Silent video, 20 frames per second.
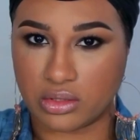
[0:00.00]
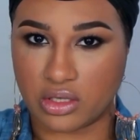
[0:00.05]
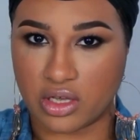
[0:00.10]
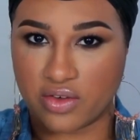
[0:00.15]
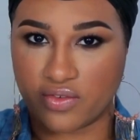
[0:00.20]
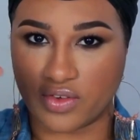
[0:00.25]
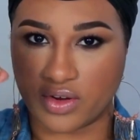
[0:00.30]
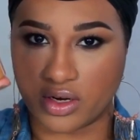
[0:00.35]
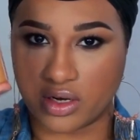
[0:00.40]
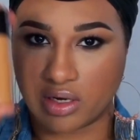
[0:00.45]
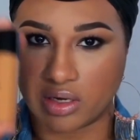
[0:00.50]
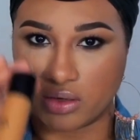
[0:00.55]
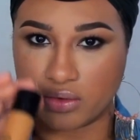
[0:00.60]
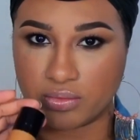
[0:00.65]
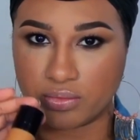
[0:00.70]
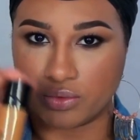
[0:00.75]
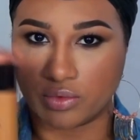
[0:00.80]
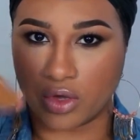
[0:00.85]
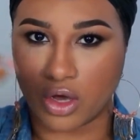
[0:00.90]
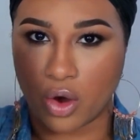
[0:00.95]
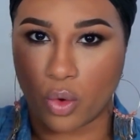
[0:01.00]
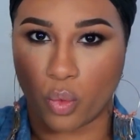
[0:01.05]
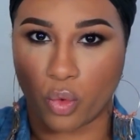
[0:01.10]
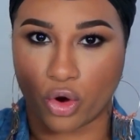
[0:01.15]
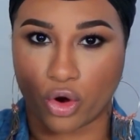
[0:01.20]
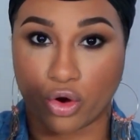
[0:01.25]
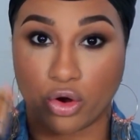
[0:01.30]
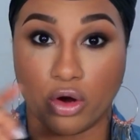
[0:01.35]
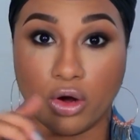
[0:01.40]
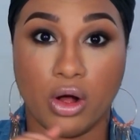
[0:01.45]
give it a, a
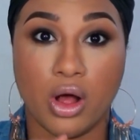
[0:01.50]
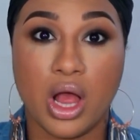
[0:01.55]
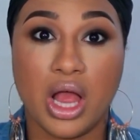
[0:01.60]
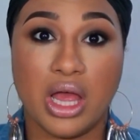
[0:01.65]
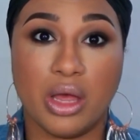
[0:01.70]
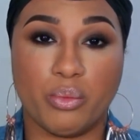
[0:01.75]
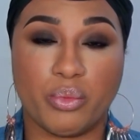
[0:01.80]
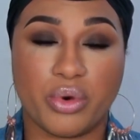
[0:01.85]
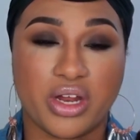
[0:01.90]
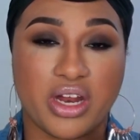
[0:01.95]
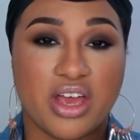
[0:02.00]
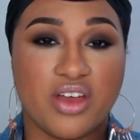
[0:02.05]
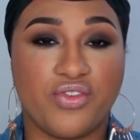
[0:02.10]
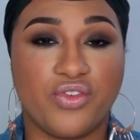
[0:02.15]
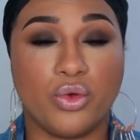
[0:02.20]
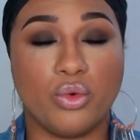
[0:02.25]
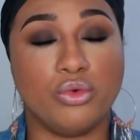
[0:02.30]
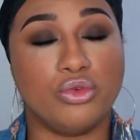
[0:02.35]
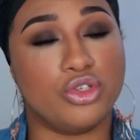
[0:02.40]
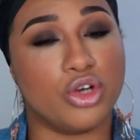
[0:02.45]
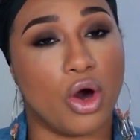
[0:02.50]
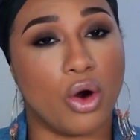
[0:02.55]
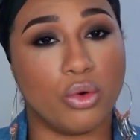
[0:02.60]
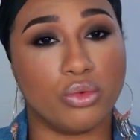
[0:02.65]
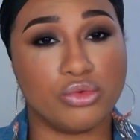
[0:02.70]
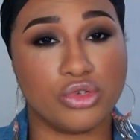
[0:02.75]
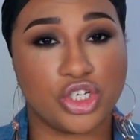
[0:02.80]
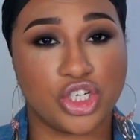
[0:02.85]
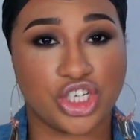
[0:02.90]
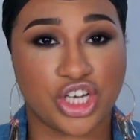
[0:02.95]
whirl. But if you
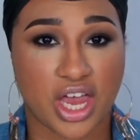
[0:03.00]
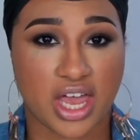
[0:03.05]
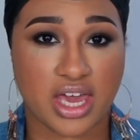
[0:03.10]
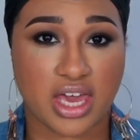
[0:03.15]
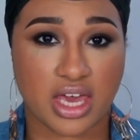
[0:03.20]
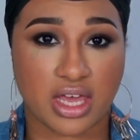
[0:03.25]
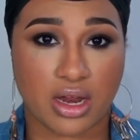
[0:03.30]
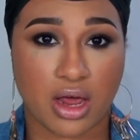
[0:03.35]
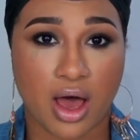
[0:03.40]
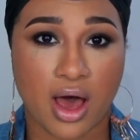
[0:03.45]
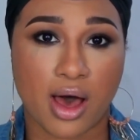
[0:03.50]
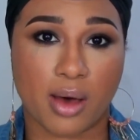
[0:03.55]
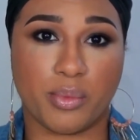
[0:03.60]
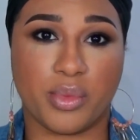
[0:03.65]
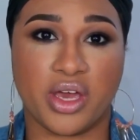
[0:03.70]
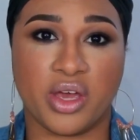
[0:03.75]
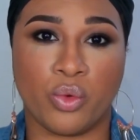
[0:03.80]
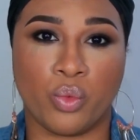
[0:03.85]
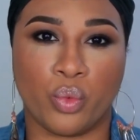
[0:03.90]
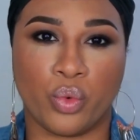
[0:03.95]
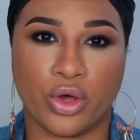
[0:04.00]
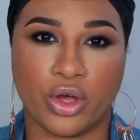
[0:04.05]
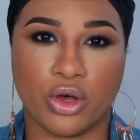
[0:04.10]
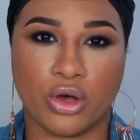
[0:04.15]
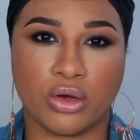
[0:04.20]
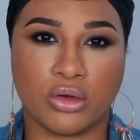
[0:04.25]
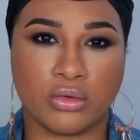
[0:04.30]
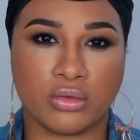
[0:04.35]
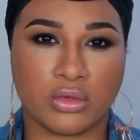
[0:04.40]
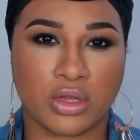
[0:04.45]
don't shake it up, it
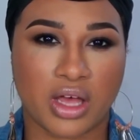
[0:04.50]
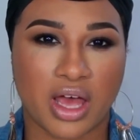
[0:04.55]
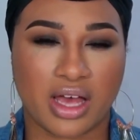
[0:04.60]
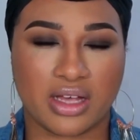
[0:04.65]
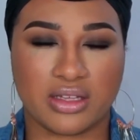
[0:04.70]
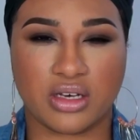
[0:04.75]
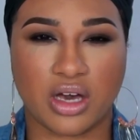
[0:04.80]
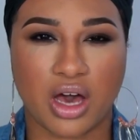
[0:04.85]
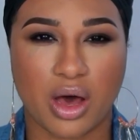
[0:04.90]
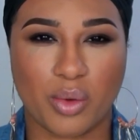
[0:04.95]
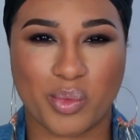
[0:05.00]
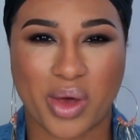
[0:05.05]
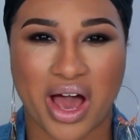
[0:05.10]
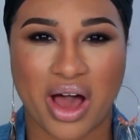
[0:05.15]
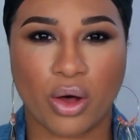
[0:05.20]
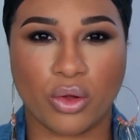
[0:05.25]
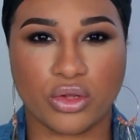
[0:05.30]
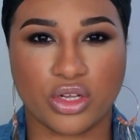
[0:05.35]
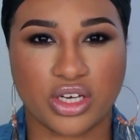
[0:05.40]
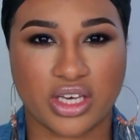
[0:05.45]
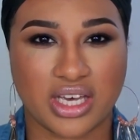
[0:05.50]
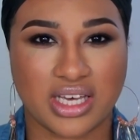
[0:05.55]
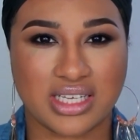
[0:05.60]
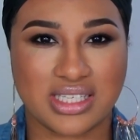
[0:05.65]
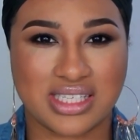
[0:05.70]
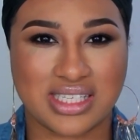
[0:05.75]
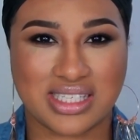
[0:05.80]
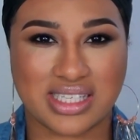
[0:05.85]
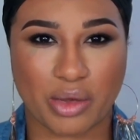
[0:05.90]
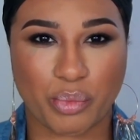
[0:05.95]
will come out looking
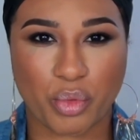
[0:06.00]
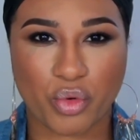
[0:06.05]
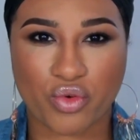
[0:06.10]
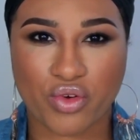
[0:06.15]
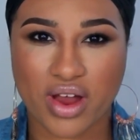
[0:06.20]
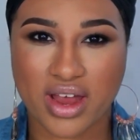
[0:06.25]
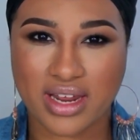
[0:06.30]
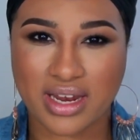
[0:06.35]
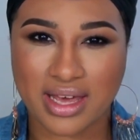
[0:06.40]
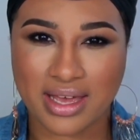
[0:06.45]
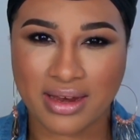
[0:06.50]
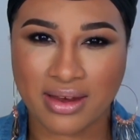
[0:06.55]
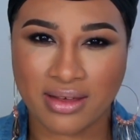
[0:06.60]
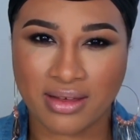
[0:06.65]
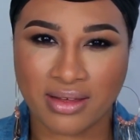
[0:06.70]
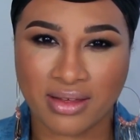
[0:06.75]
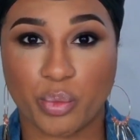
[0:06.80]
separated.